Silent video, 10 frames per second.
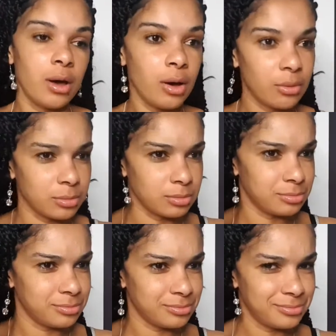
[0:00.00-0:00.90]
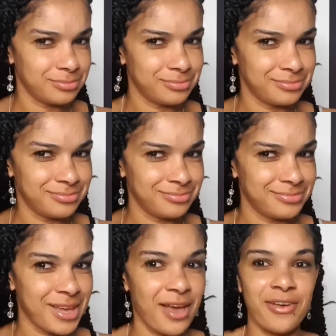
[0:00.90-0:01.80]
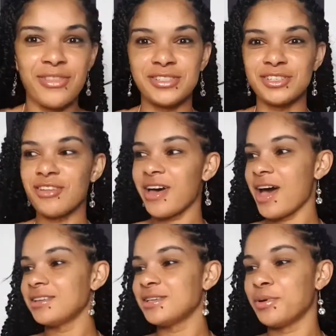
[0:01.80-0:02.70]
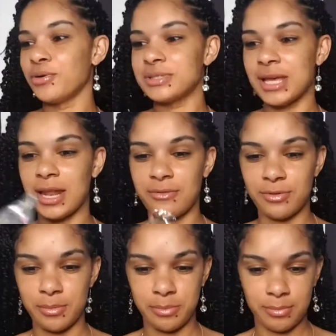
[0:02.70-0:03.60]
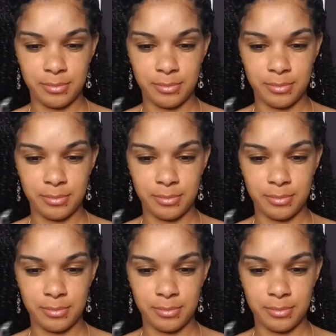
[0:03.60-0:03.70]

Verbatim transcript: Oh, there's another item outside of the